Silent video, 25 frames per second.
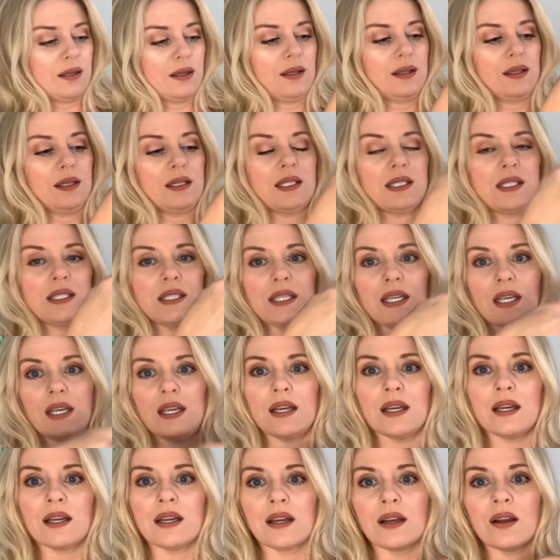let's see,
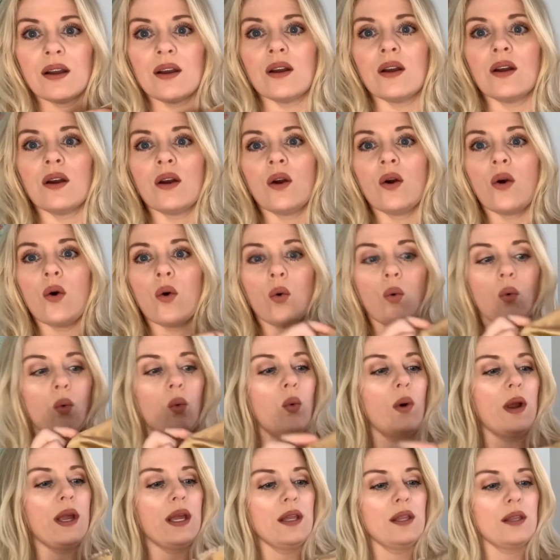
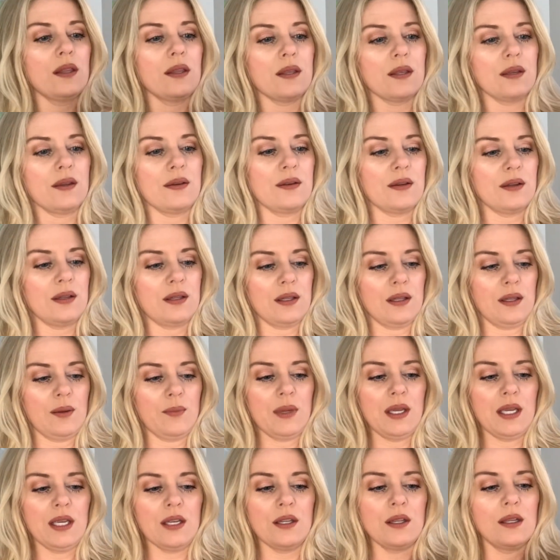let
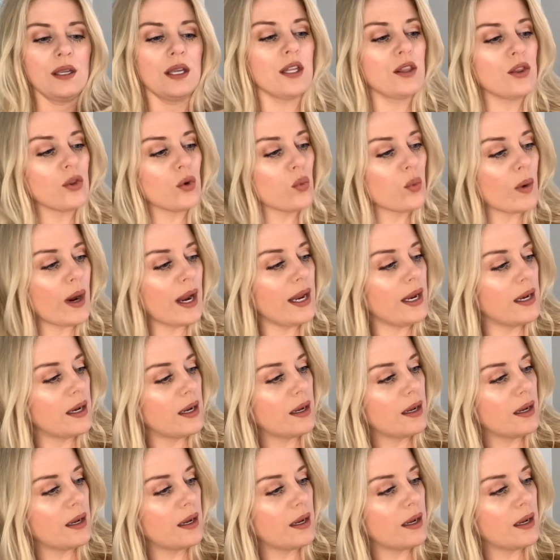me get the right